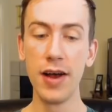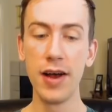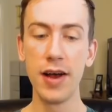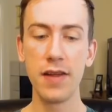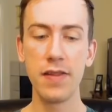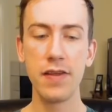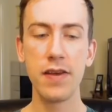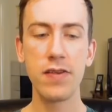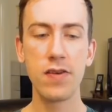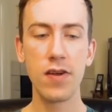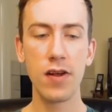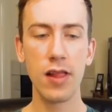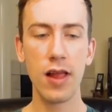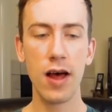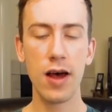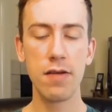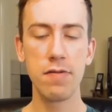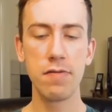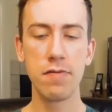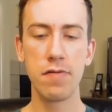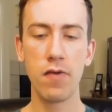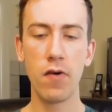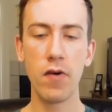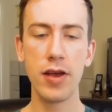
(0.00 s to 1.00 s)
these are a lot
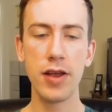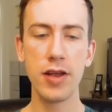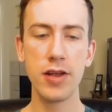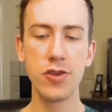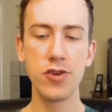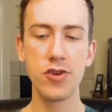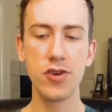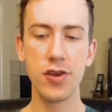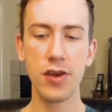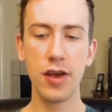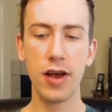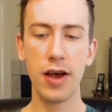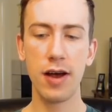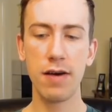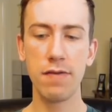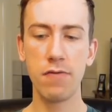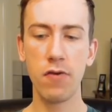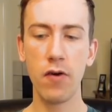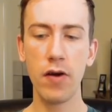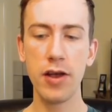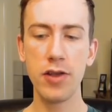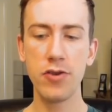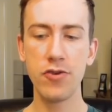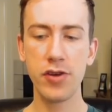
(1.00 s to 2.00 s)
of
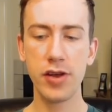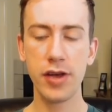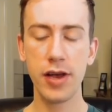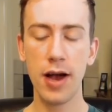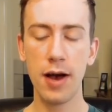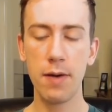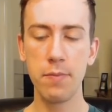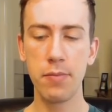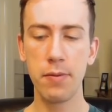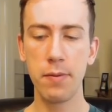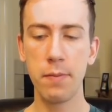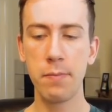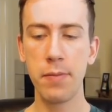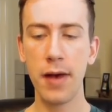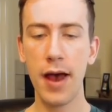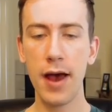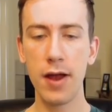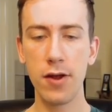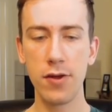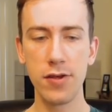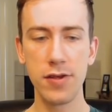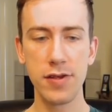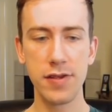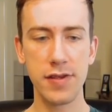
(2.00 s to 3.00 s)
Voyager Cup
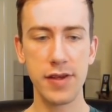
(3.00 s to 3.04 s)
battles